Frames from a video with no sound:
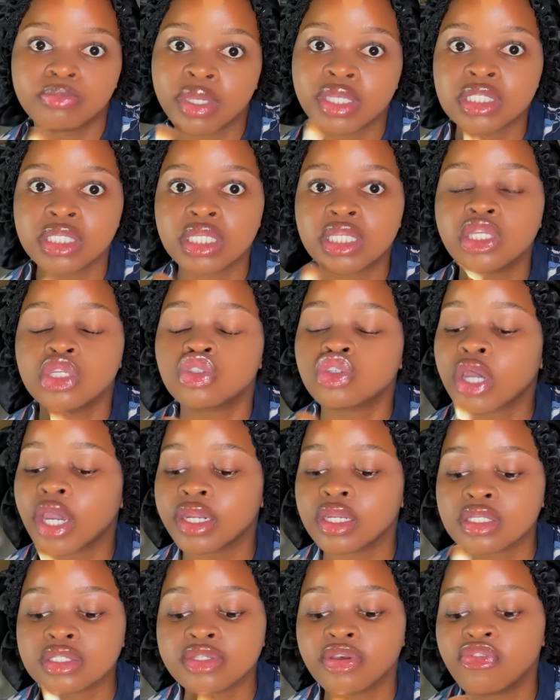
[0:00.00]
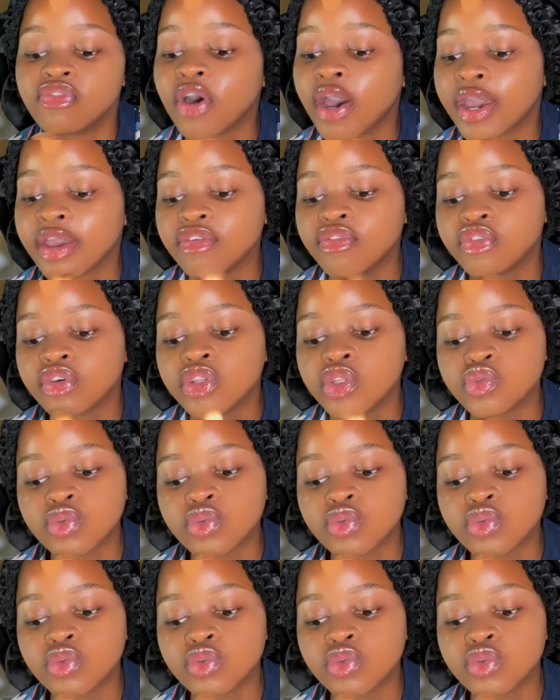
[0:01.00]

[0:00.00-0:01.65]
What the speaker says: basically trying to survive in